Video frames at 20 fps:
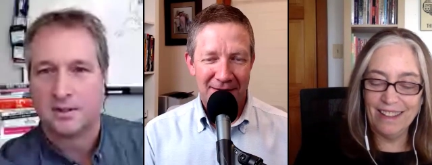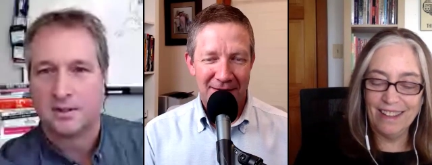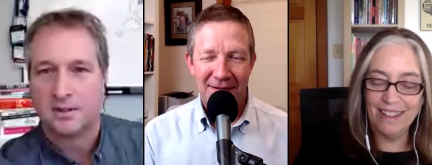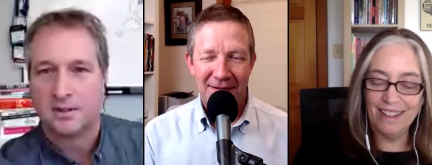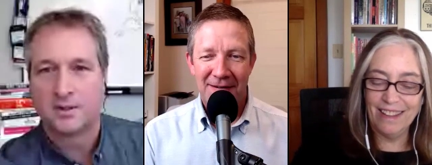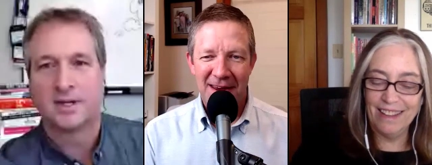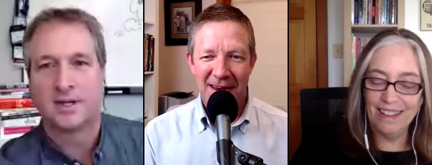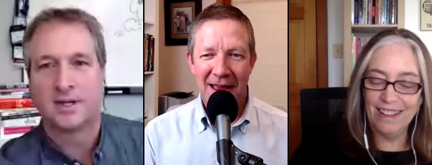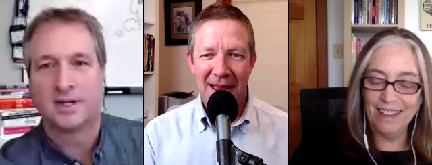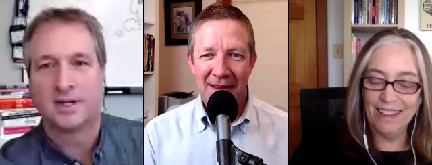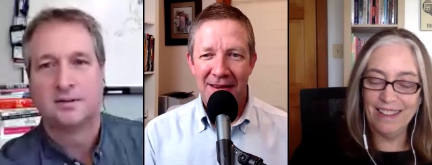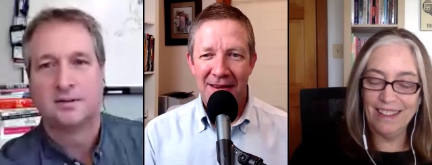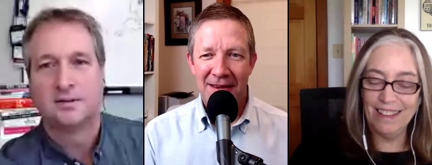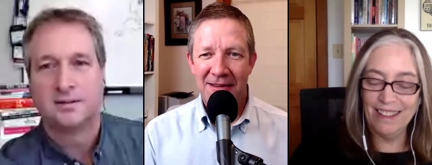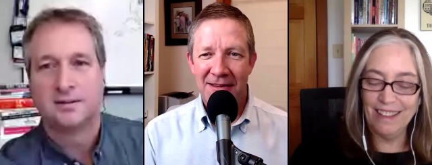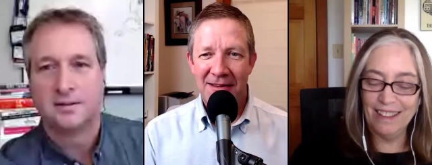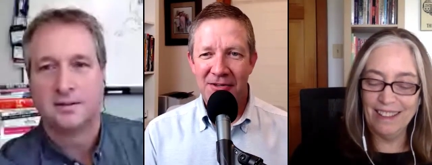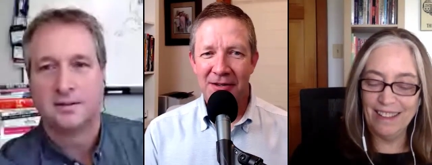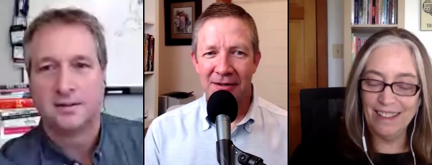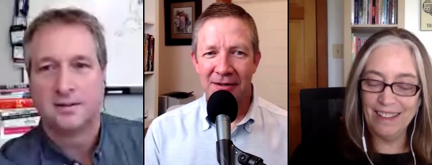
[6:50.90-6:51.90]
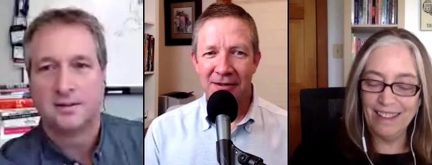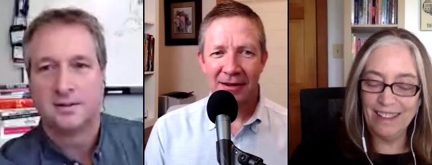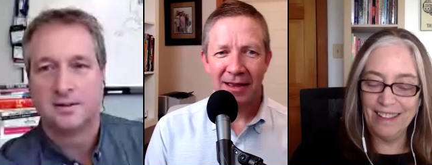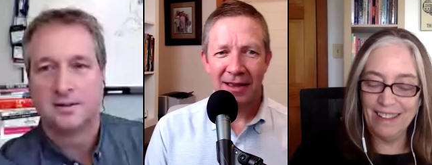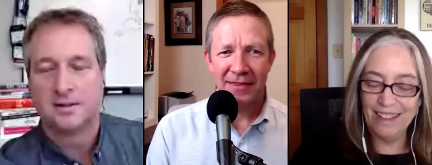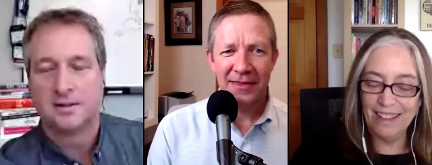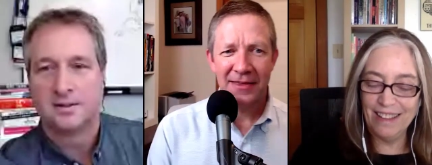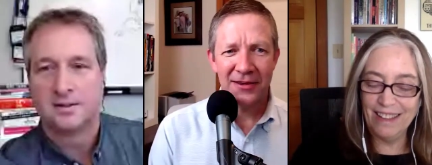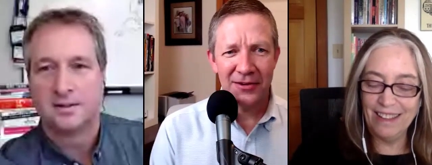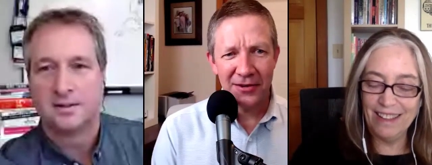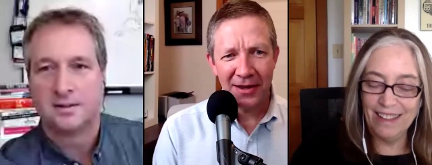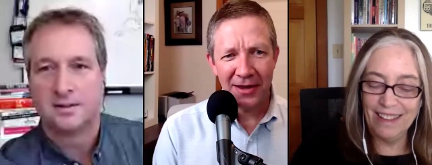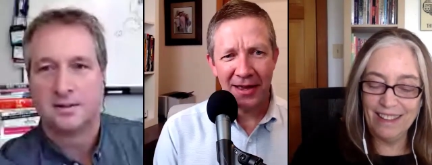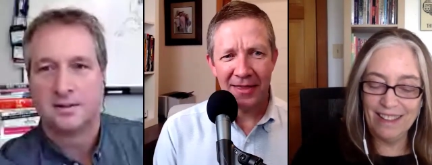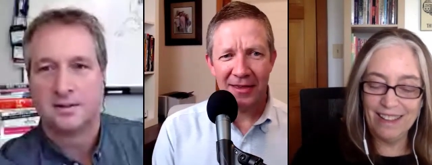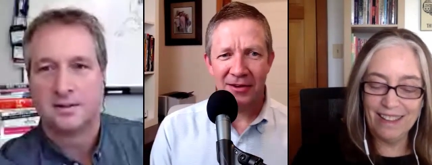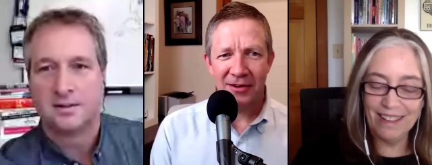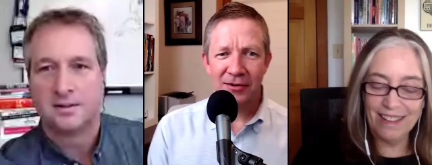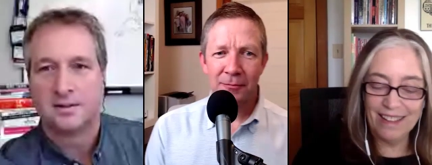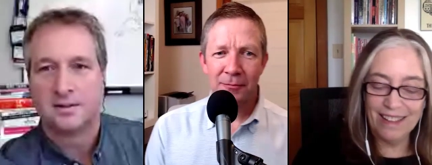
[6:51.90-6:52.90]
Speaker 1: Yeah, it's good. I think you I
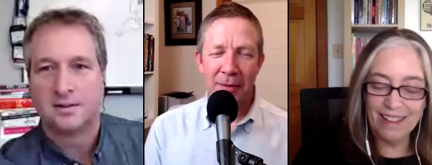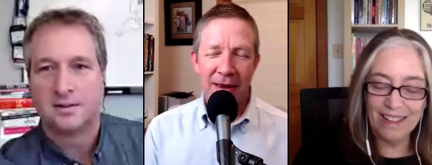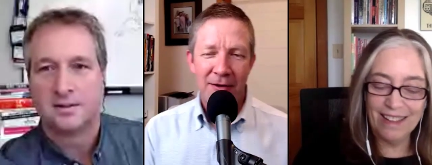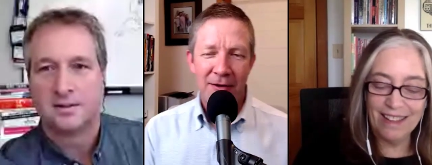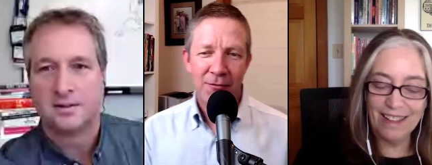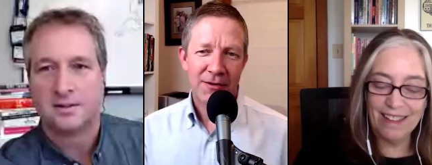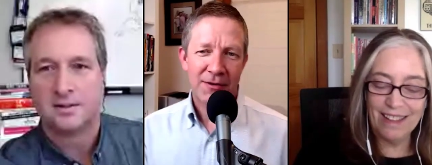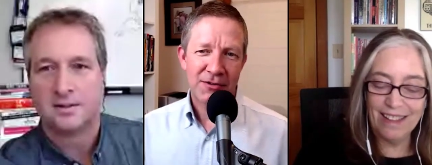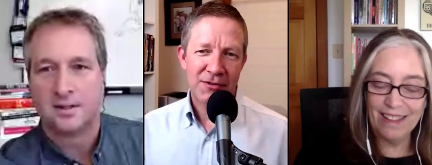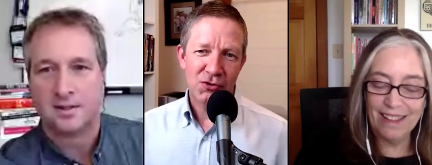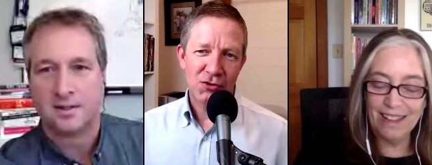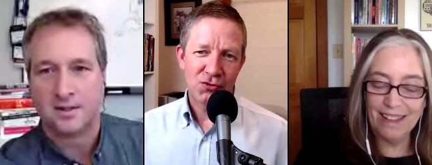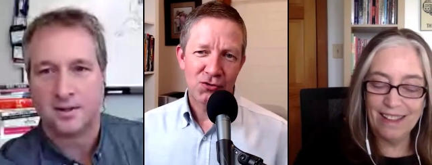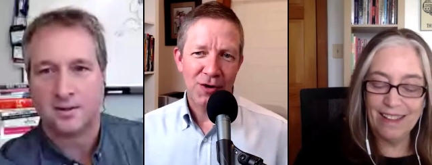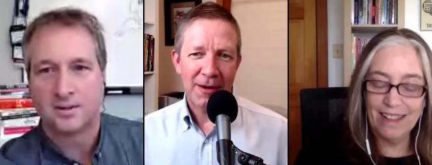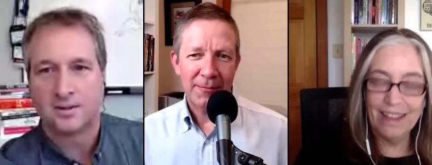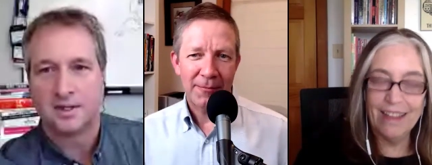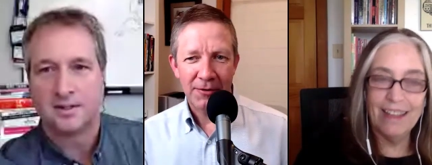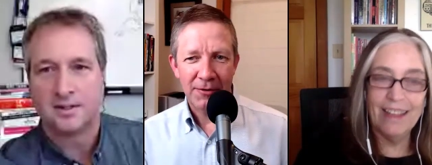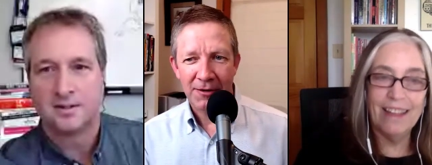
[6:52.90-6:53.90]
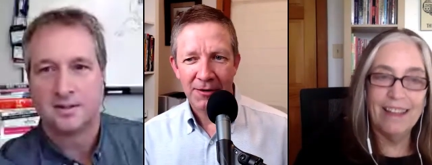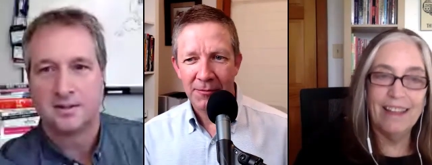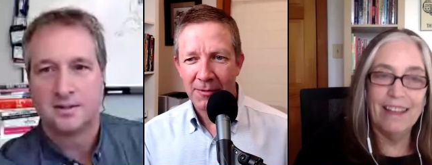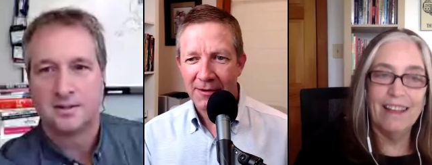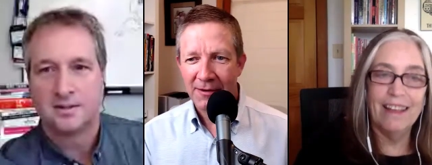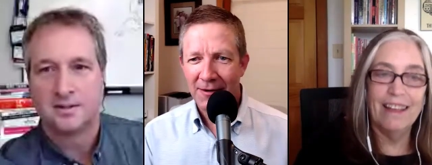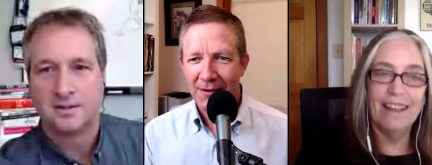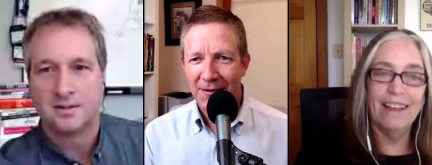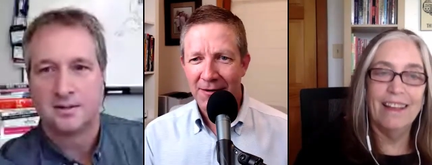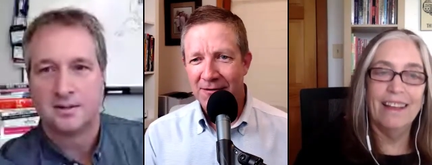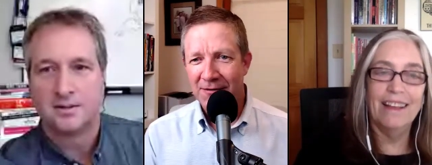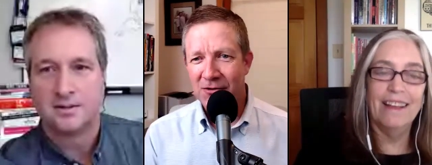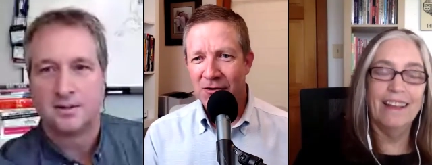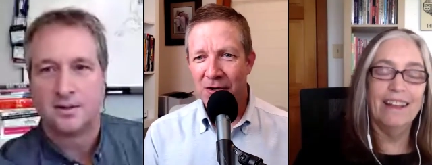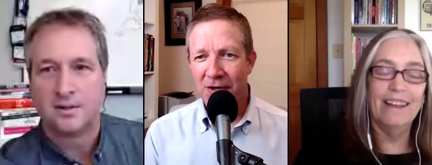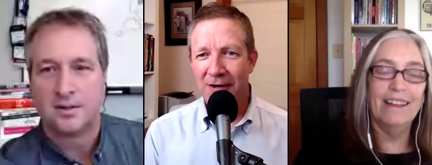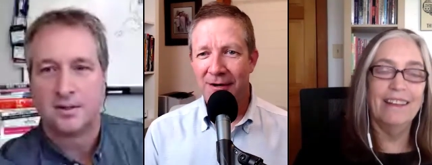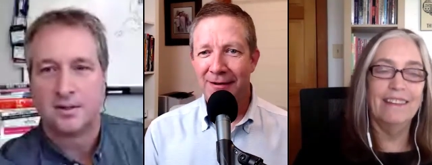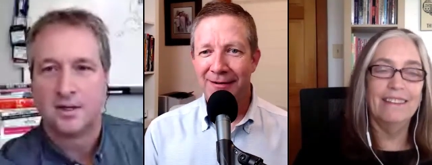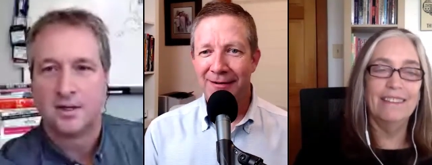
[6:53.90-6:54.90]
think your bandwidth just dropped a little bit there. Sorry.